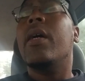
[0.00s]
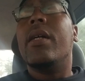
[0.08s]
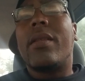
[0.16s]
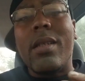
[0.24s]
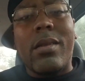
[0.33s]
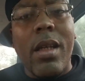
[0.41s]

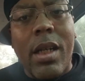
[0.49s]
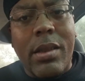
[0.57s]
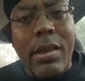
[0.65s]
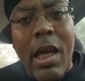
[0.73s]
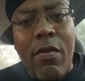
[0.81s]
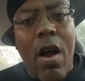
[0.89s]
This nigga
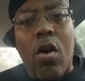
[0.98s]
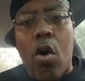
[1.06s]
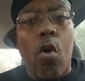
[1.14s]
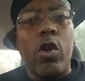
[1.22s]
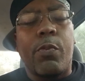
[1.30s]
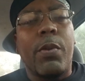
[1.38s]
Tay Roc
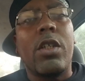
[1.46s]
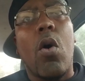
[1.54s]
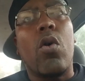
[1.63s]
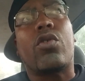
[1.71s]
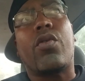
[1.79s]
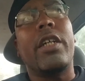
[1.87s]
always be
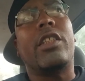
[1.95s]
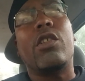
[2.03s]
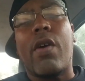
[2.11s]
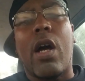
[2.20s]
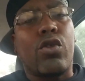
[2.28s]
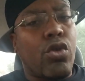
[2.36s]
going crazy
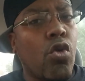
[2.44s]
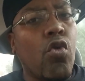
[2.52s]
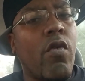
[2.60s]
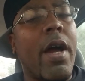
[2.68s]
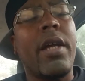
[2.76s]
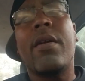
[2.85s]
round two,
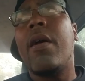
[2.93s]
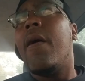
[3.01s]
right?